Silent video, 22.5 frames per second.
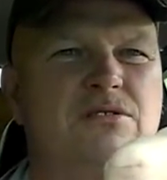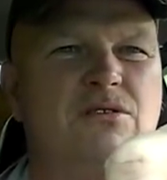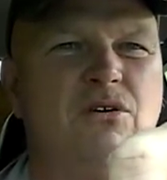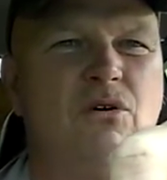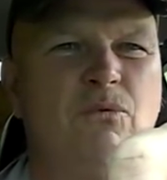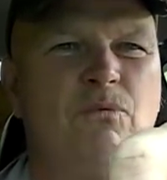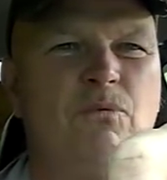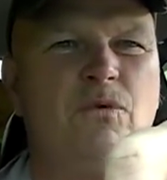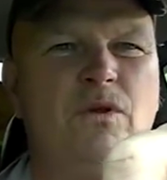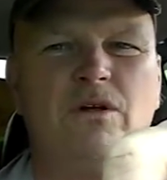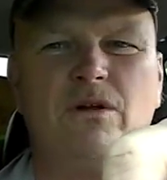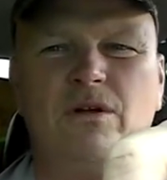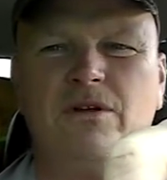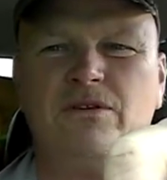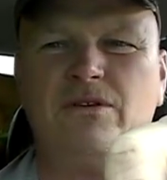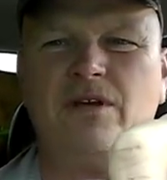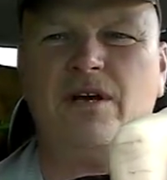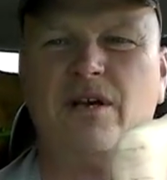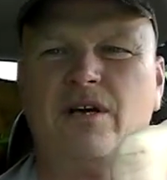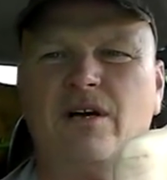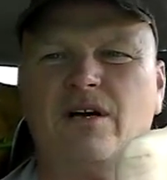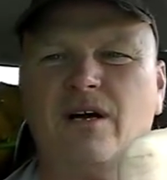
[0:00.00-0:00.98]
Hopefully it'll only
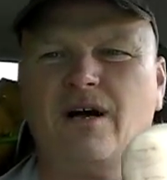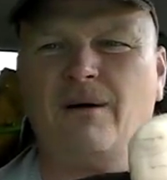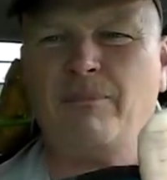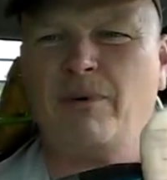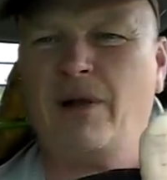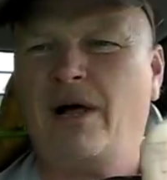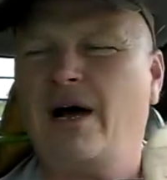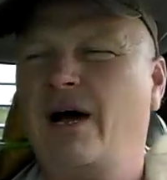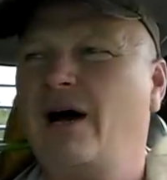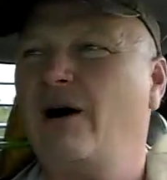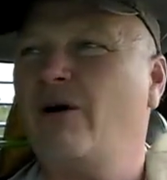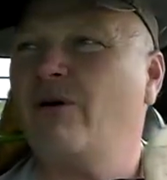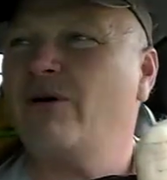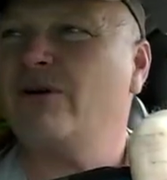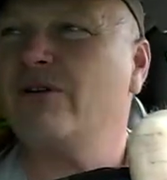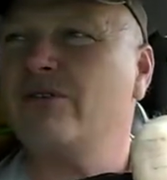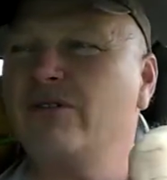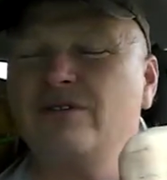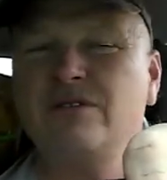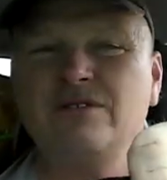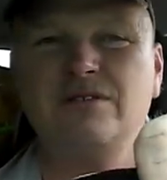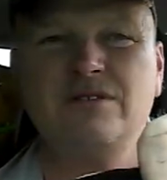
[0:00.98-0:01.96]
take a couple
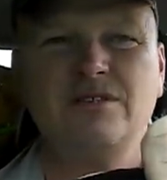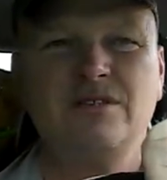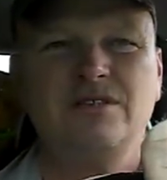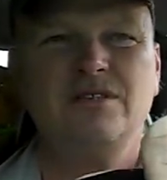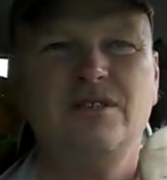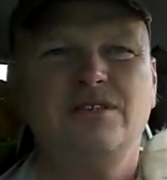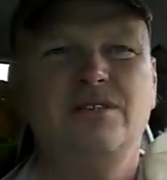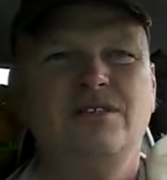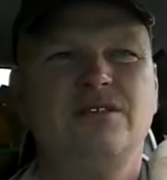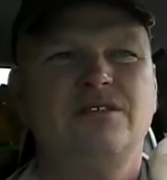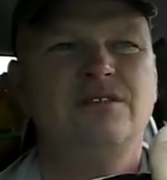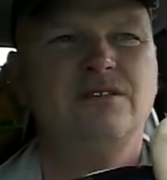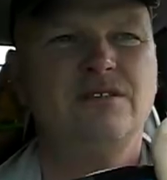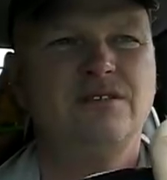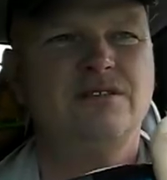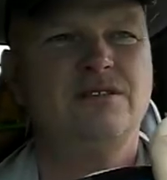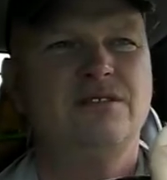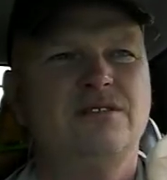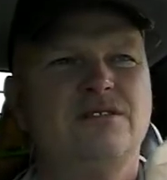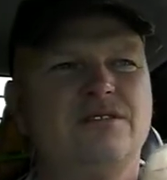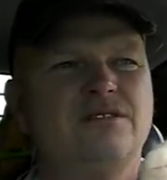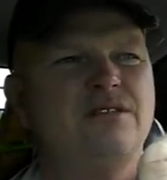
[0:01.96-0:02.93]
hours.
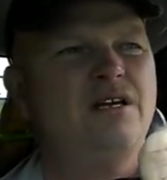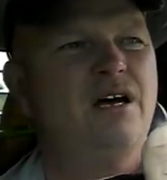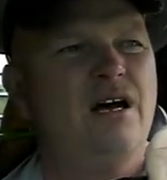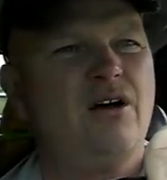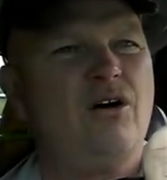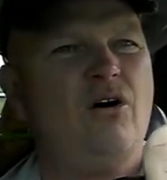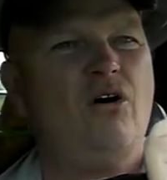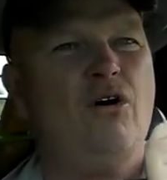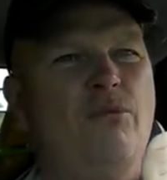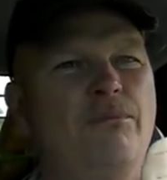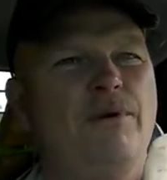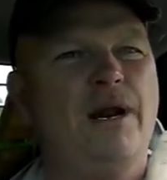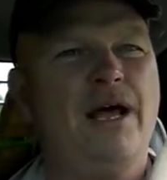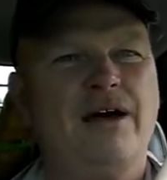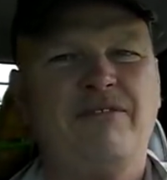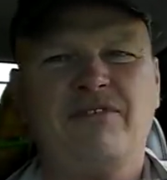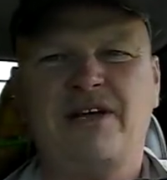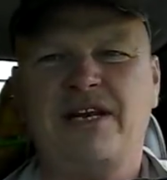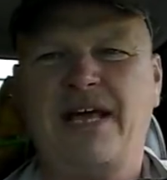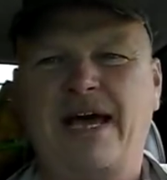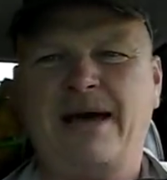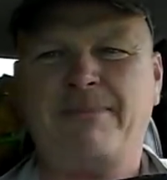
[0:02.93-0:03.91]
Go home and have
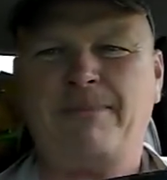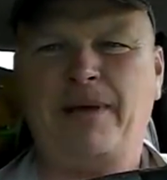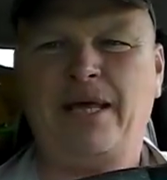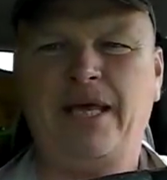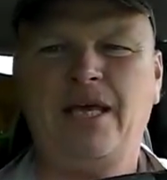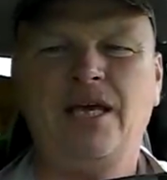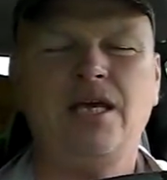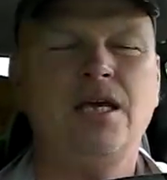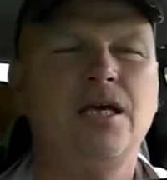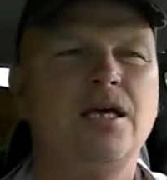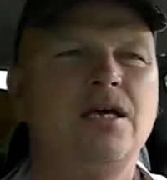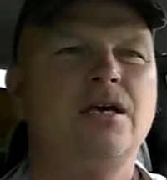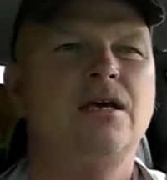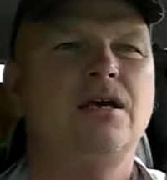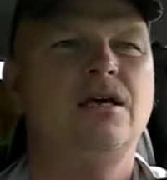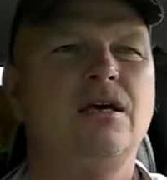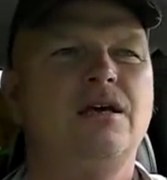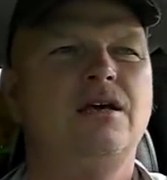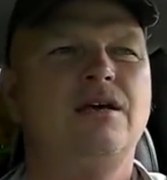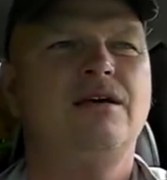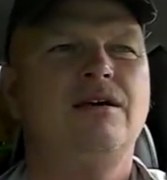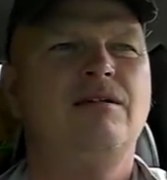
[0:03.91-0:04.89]
a nappy.
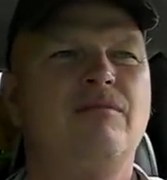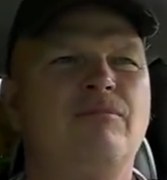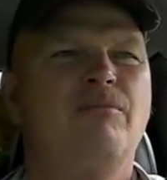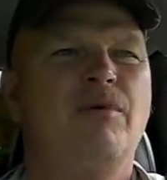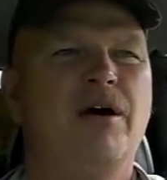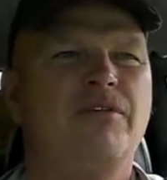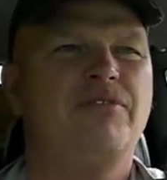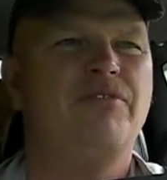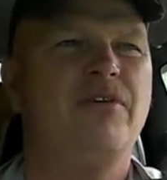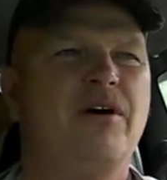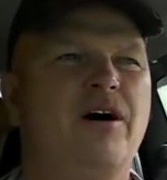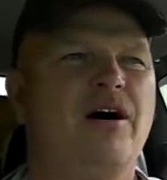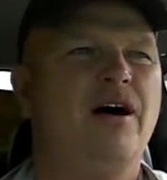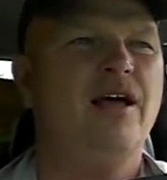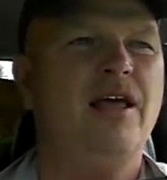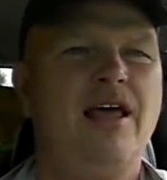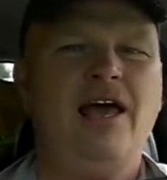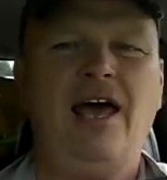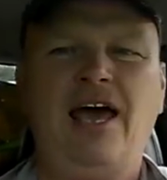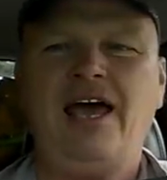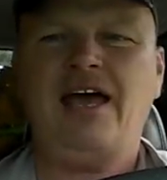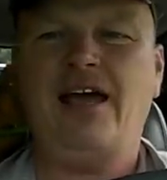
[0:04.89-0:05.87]
But
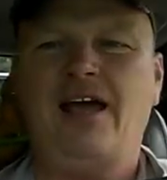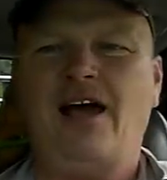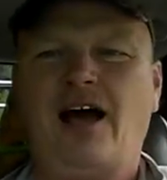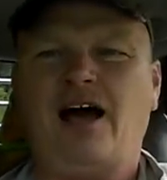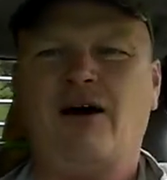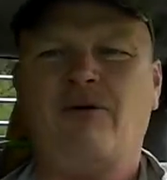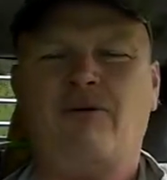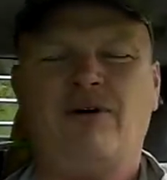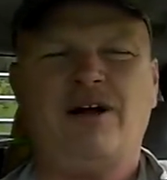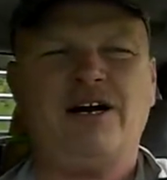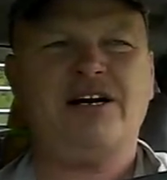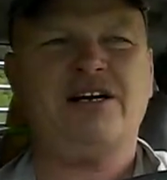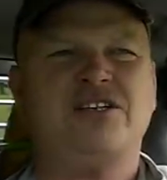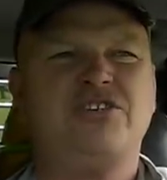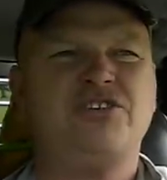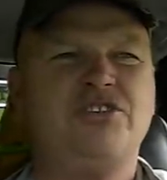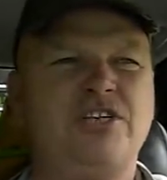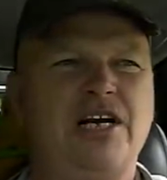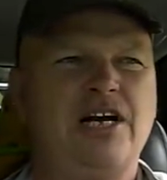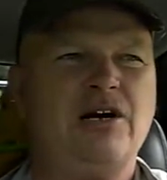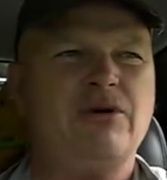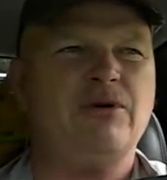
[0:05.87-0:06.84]
hey, I wanted to
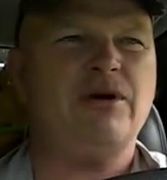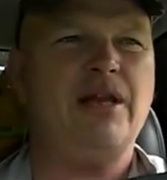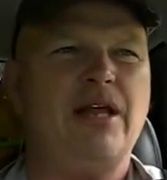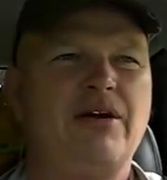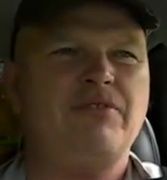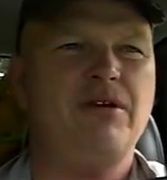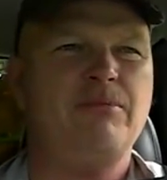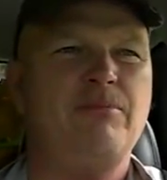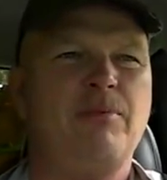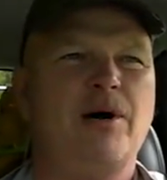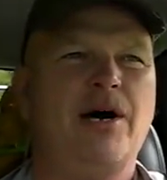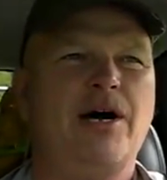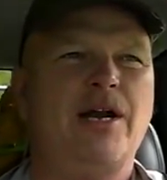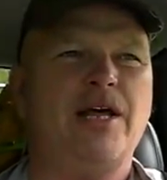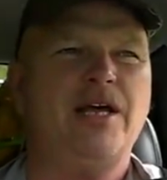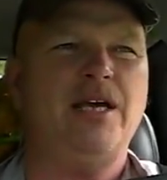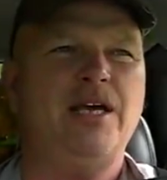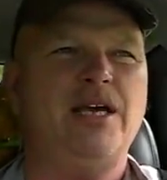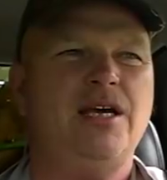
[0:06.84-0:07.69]
share with everybody.